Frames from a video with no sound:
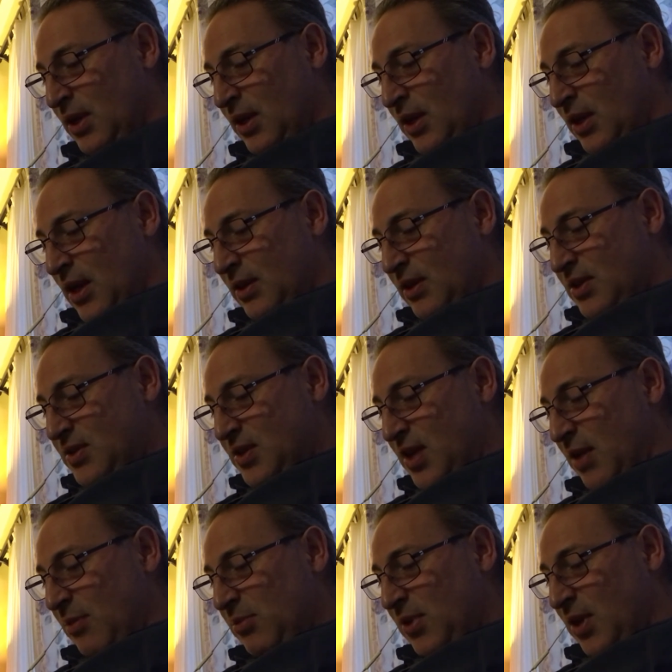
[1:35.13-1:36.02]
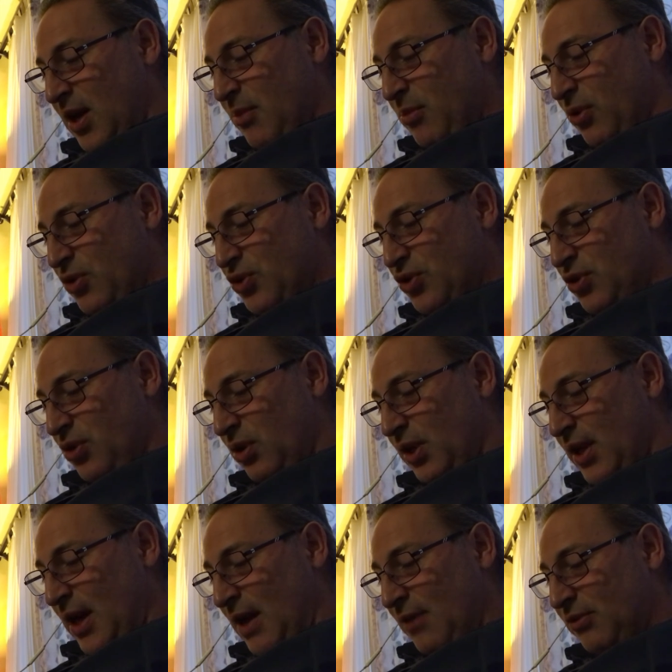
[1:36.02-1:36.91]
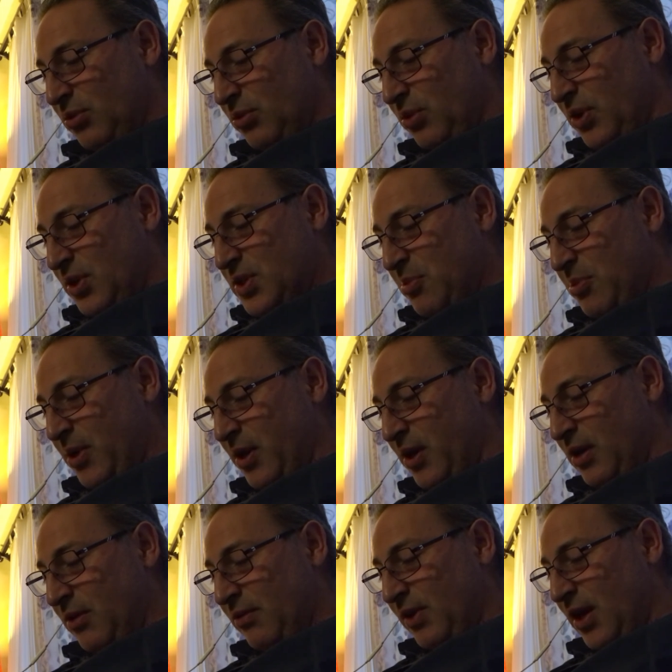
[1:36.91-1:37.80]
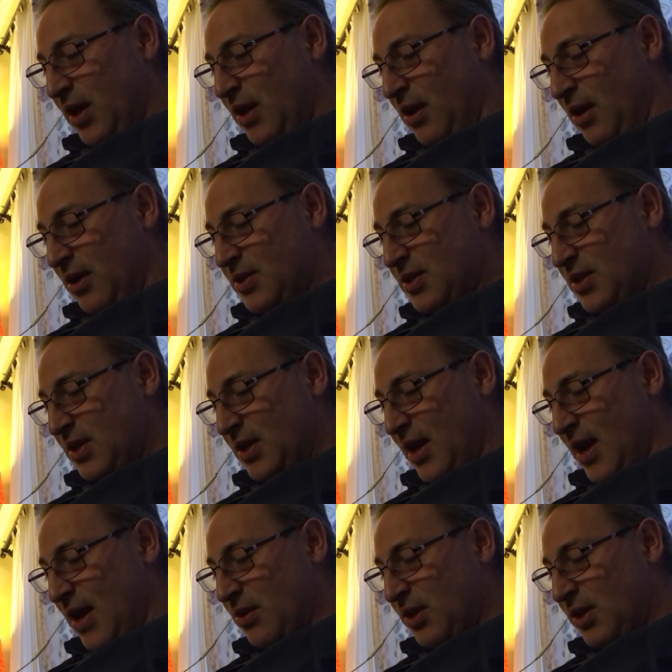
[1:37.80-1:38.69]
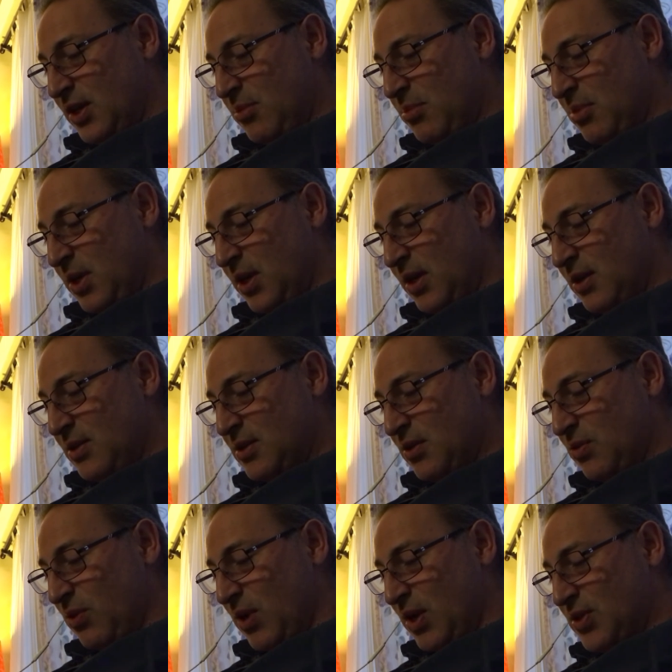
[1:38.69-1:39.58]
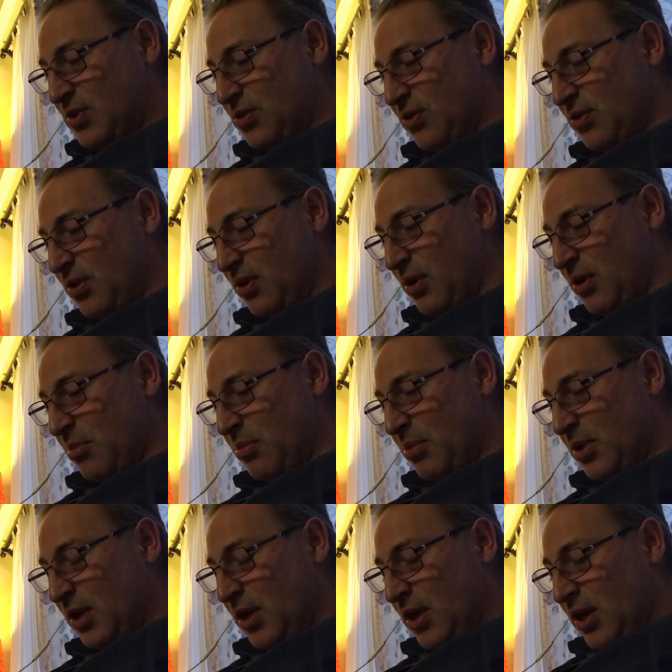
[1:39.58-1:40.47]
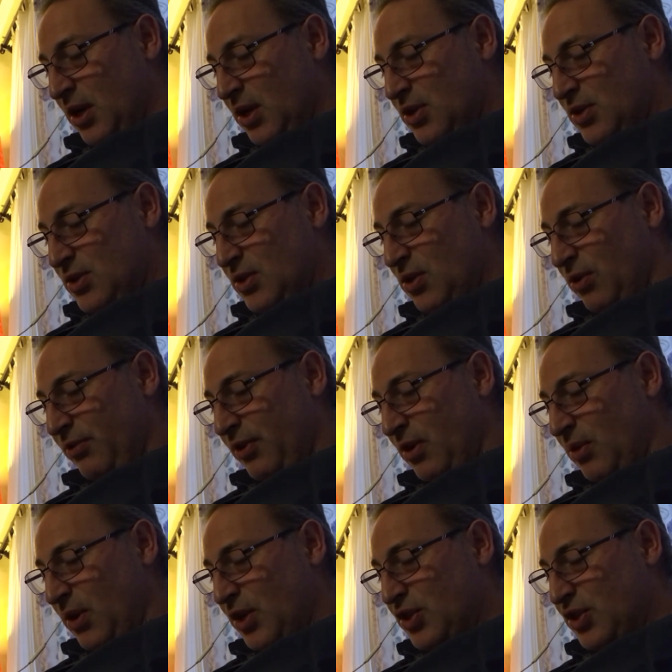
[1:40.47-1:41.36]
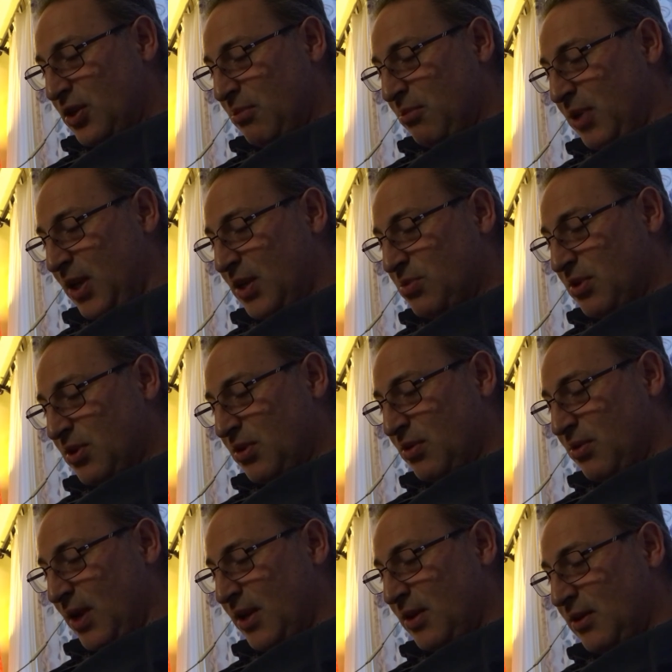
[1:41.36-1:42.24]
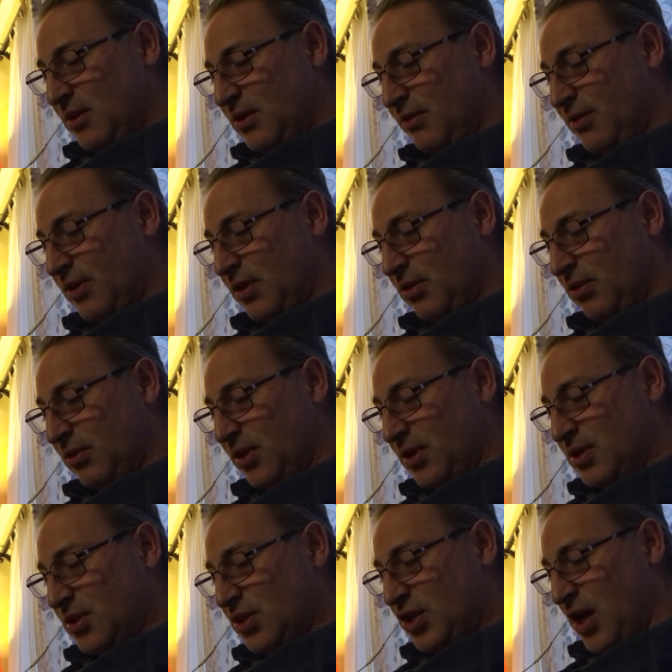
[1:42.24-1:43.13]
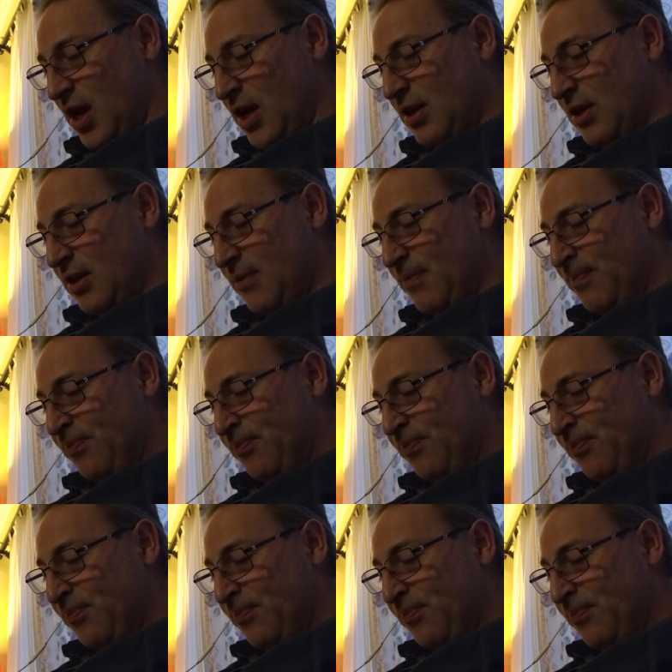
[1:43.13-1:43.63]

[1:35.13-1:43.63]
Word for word: At the same time, or shortly afterwards, the period of chaos and anarchy begins in Western Europe. Soviet Russia meets with great difficulties in China,